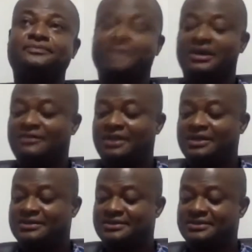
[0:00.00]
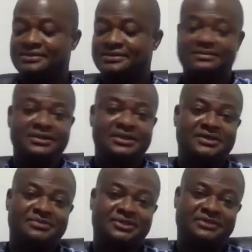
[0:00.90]
I've learned
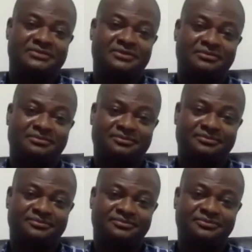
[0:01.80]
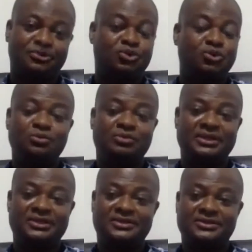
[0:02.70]
leadership traits from. Too
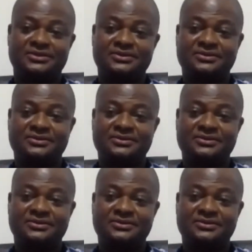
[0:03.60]
many to